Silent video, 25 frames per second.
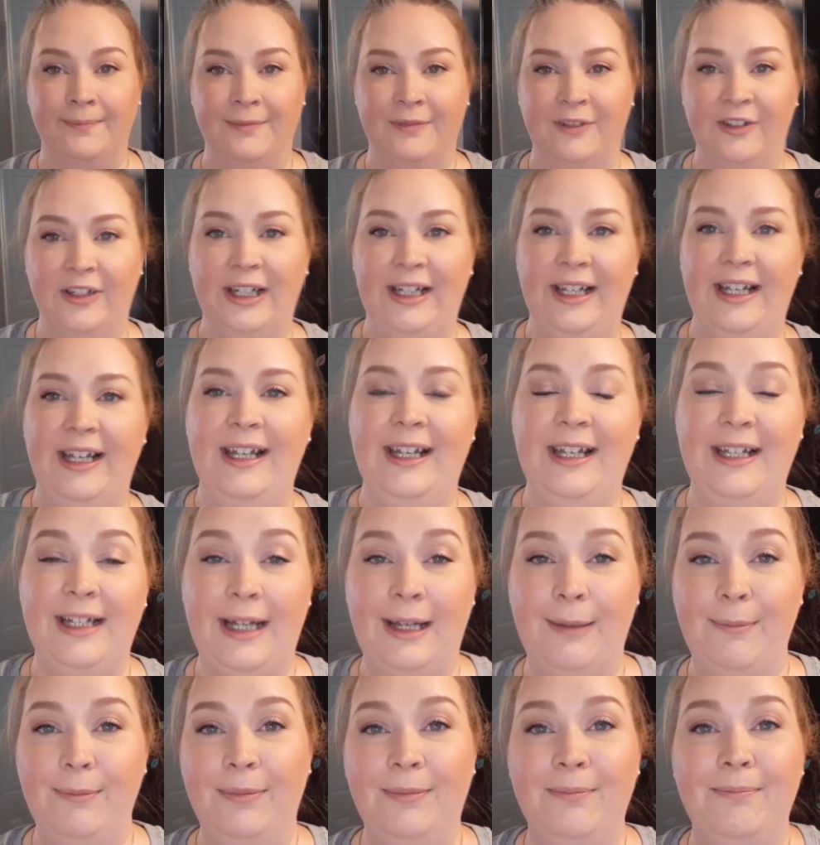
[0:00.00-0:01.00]
Cricut, and
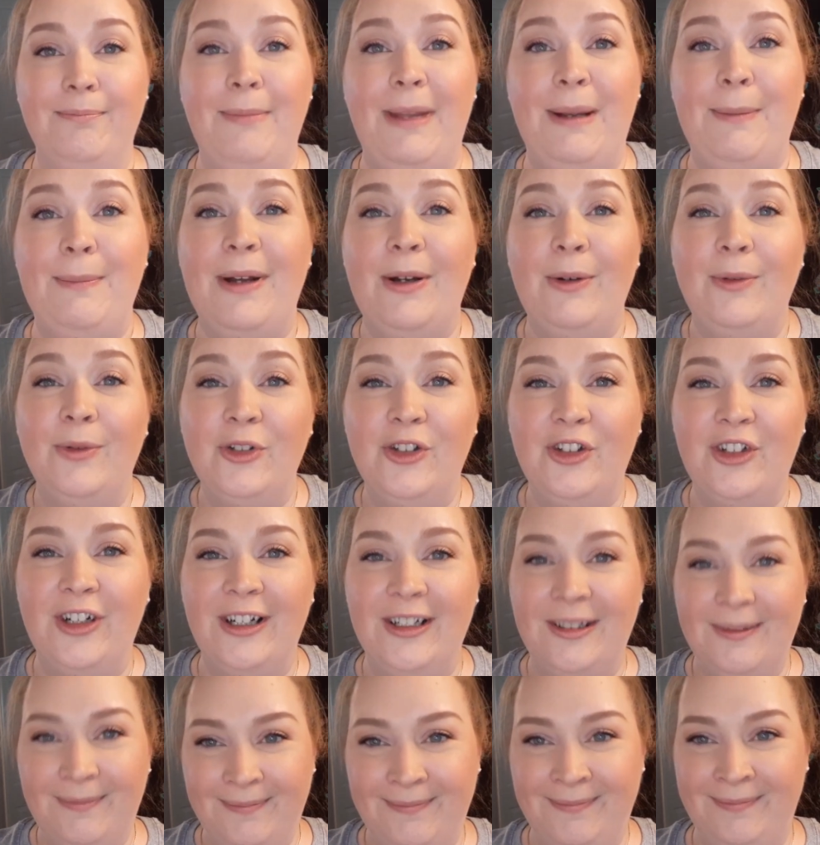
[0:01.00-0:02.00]
I made my own
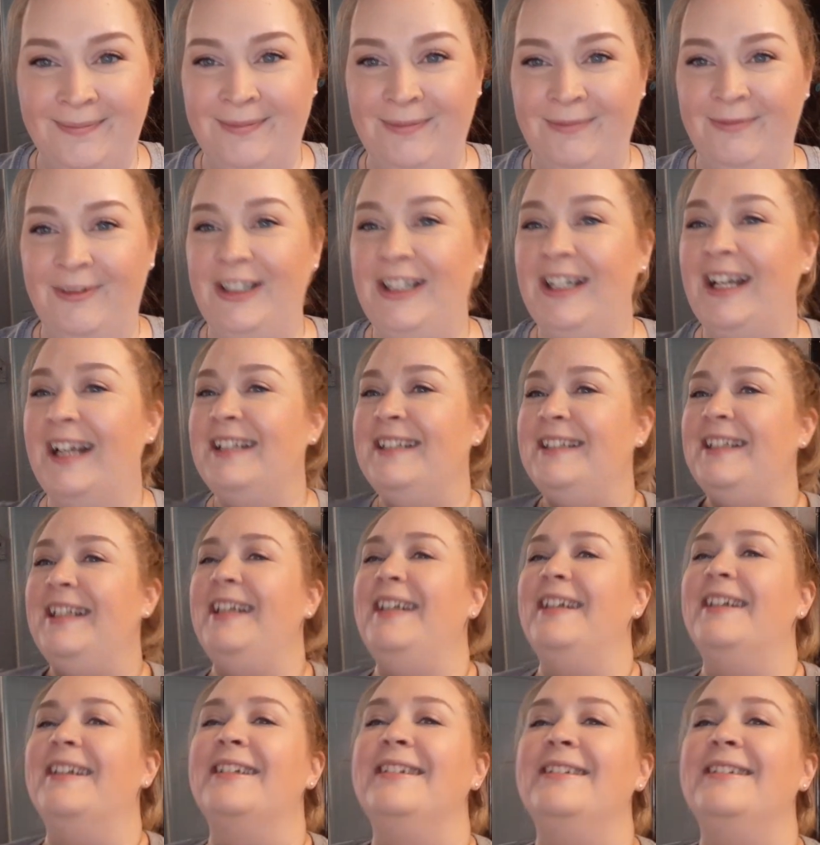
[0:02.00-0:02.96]
shirt. What do you guys think?